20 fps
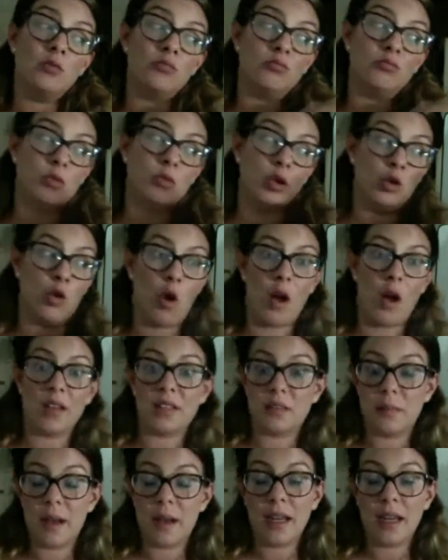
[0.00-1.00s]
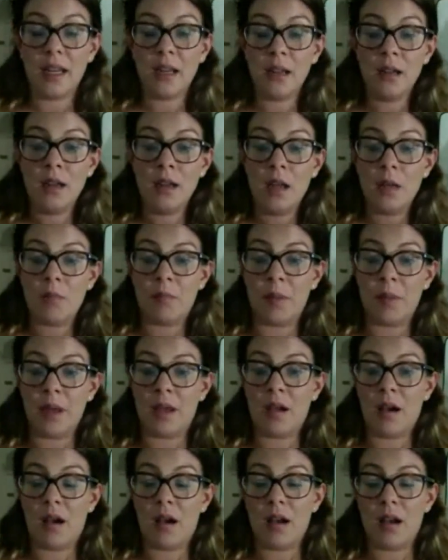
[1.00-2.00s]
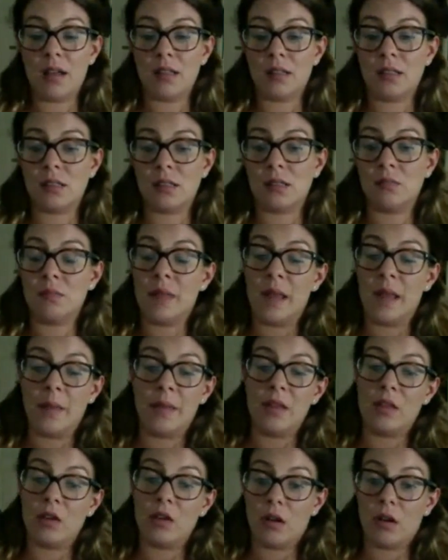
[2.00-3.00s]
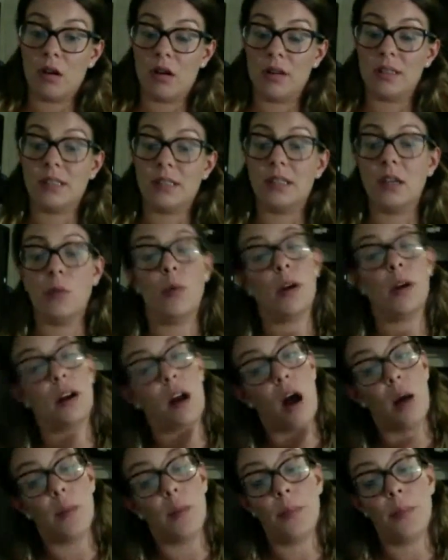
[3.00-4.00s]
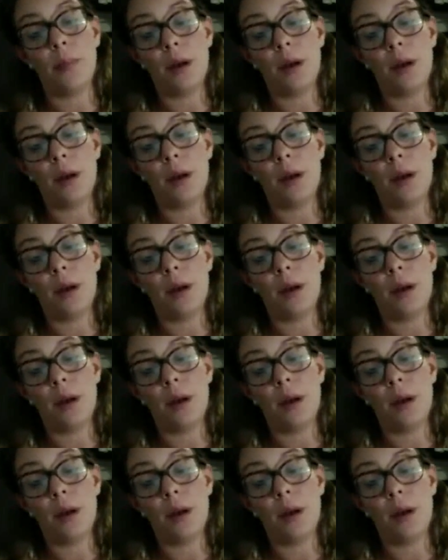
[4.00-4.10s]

lost money because maybe the currency went up.